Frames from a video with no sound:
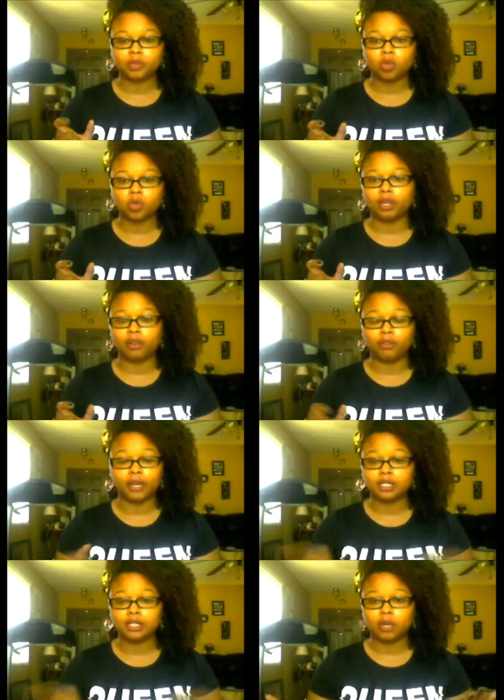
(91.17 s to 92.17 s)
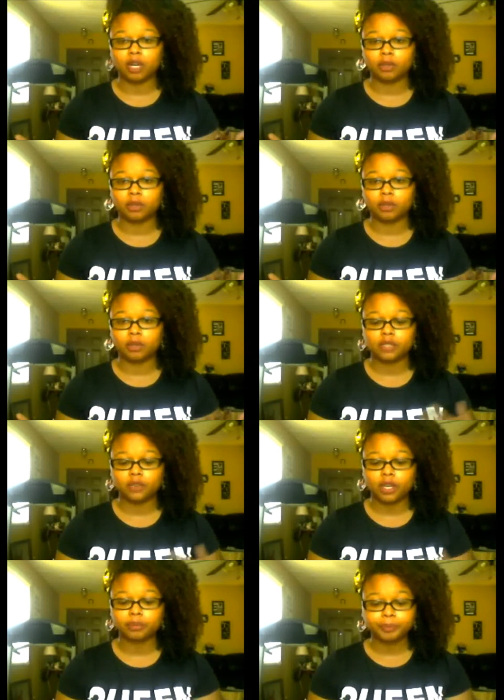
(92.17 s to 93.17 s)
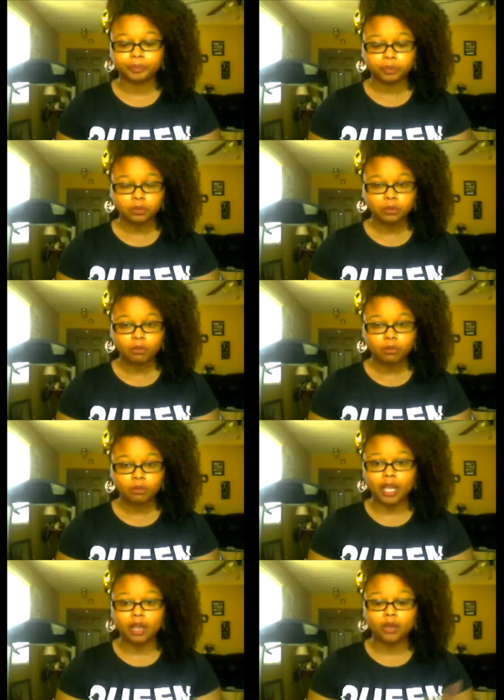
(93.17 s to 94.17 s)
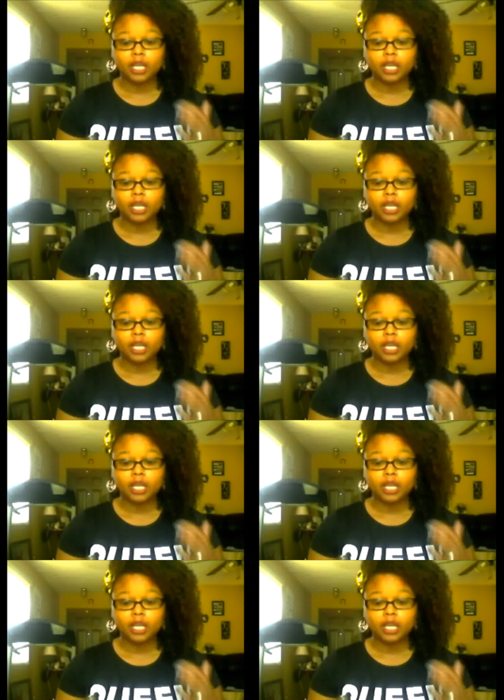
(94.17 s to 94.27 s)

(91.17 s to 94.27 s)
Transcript: or difference, whatever works for you. Now,